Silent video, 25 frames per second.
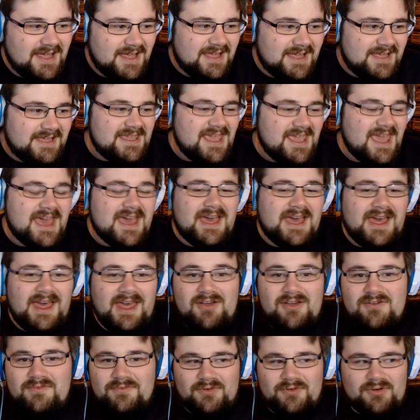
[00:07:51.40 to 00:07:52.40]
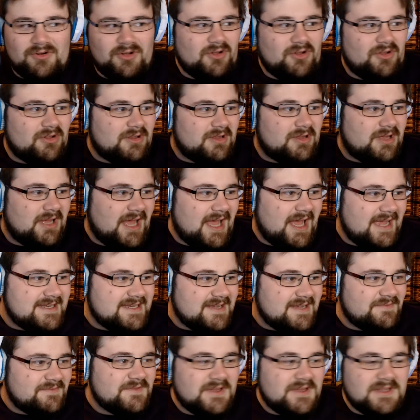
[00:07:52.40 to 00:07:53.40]
Yeah, overall, I
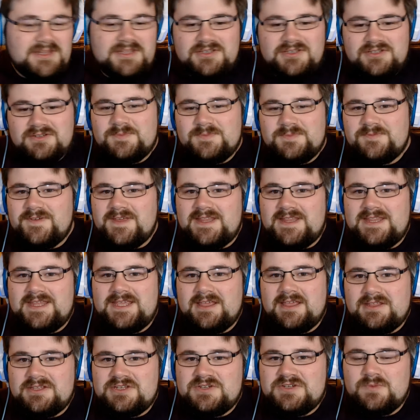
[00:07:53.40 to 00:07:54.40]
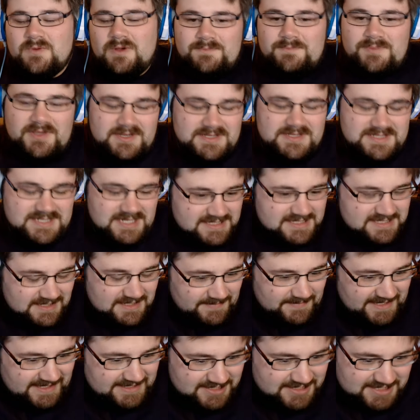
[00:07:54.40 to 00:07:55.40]
definitely do prefer the English one, because as I
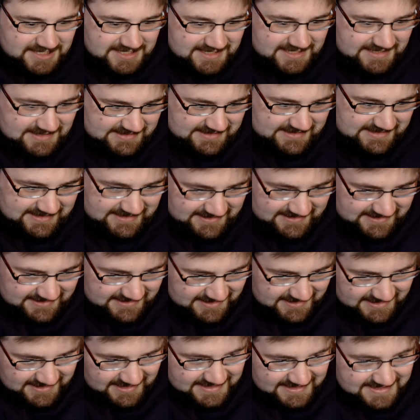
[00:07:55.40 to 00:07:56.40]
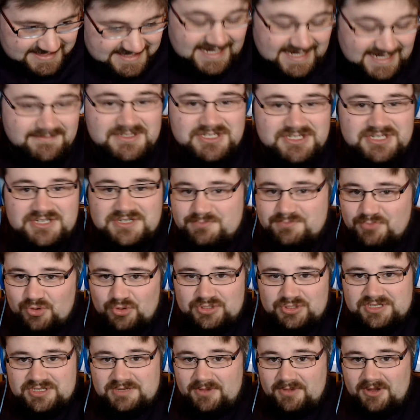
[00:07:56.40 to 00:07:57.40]
mentioned in the... it sounds just
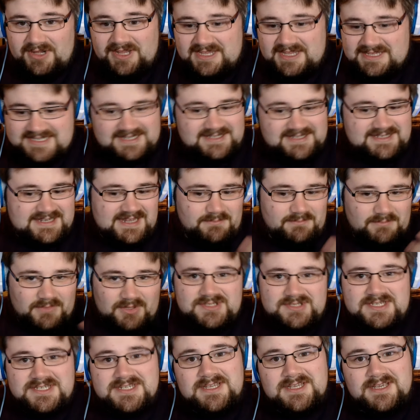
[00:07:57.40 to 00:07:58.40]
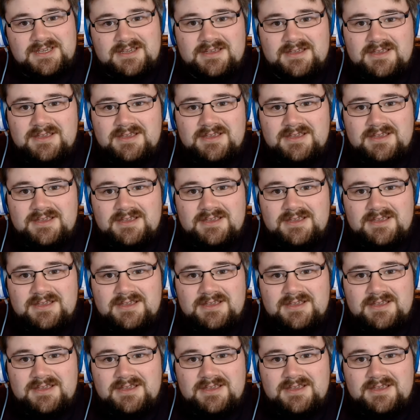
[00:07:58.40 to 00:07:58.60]
more demonic, it sounds like a monster.